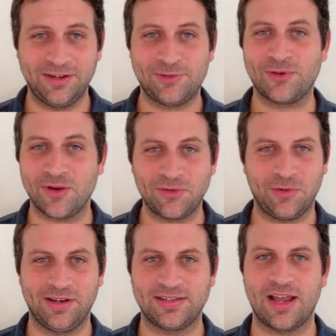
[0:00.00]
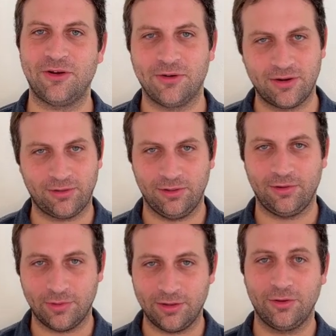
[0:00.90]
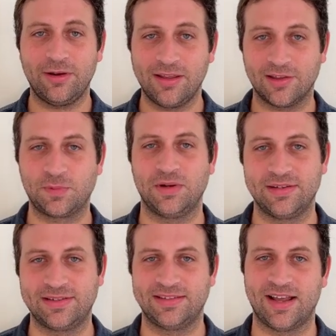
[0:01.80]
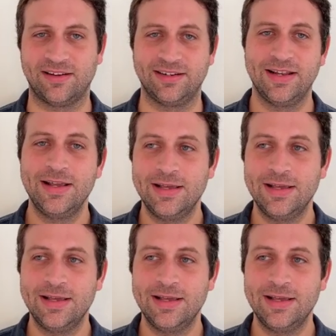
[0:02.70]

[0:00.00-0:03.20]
instructional designer or a learning experience designer.